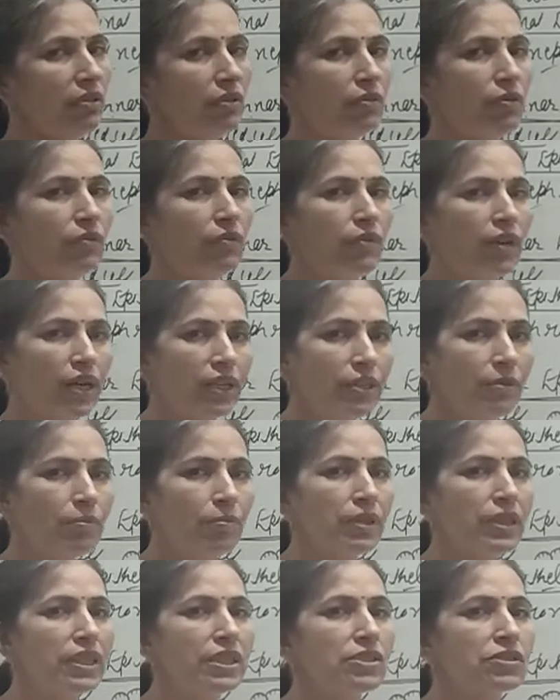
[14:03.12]
one
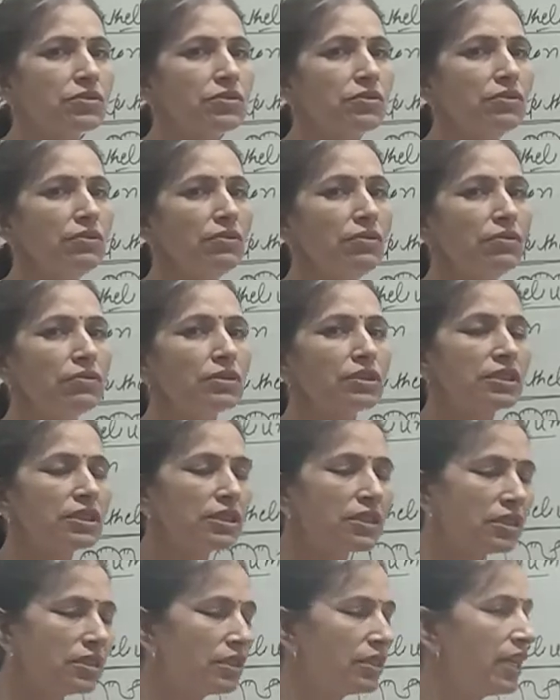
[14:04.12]
place to
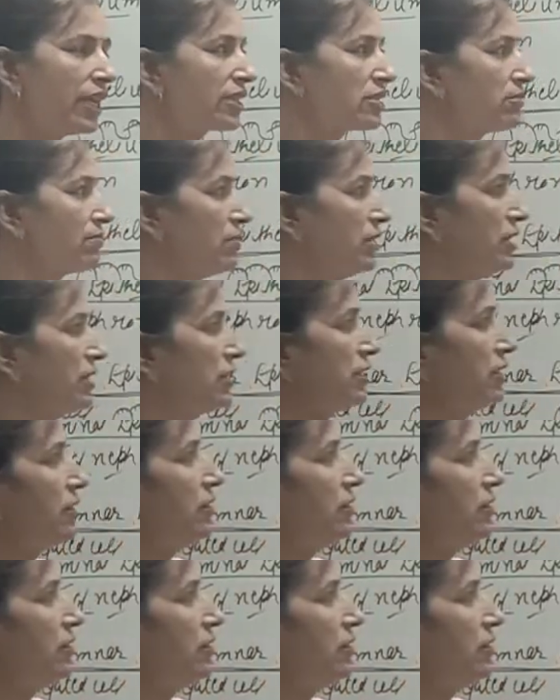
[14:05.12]
next place.